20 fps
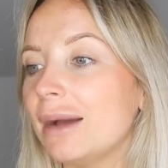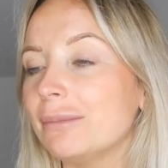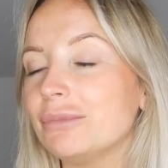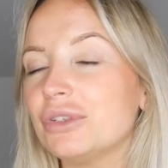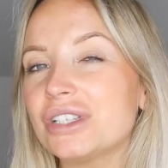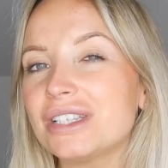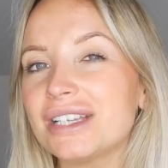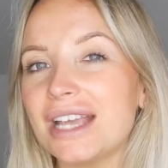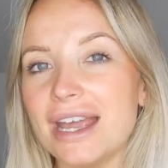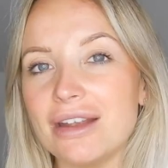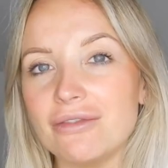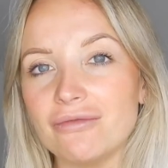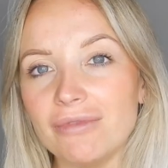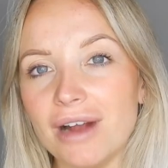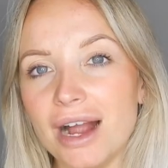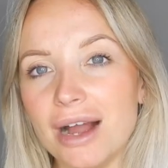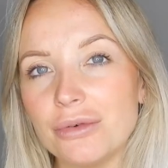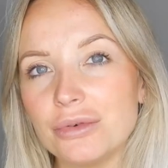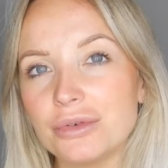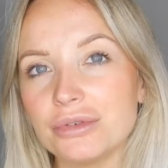I'm just getting
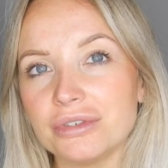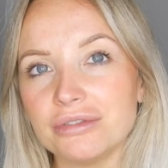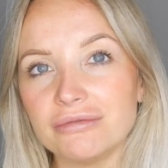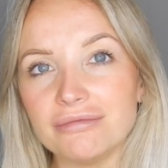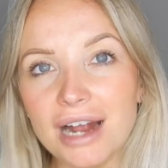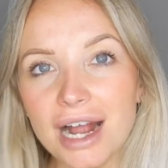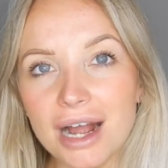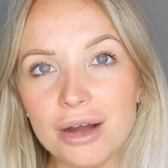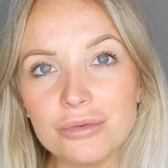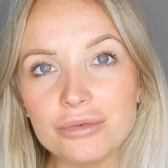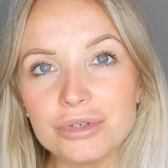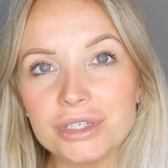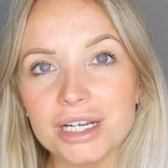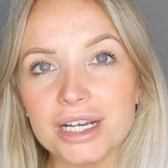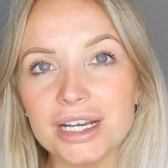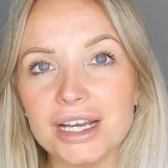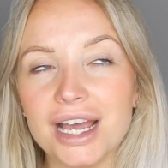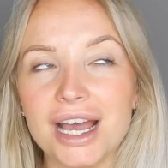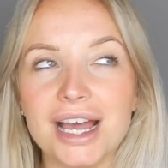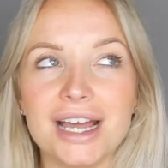rounder and rounder,
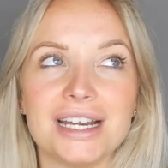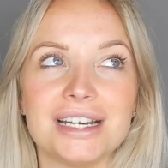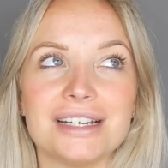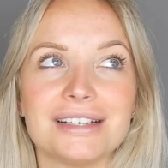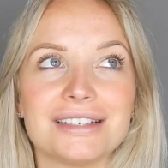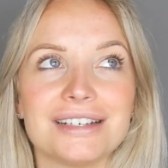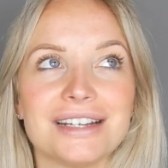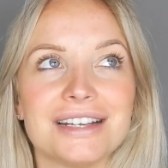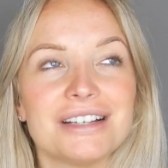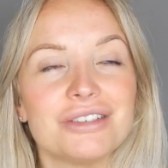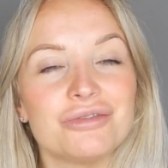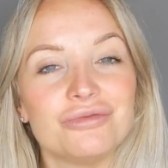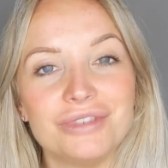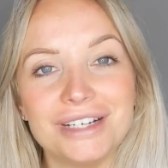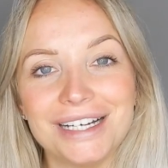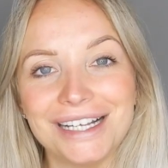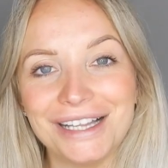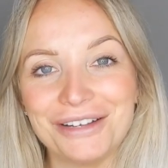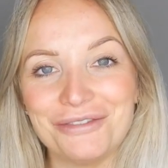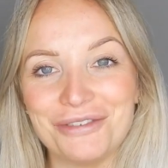and it's
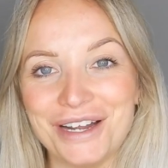really,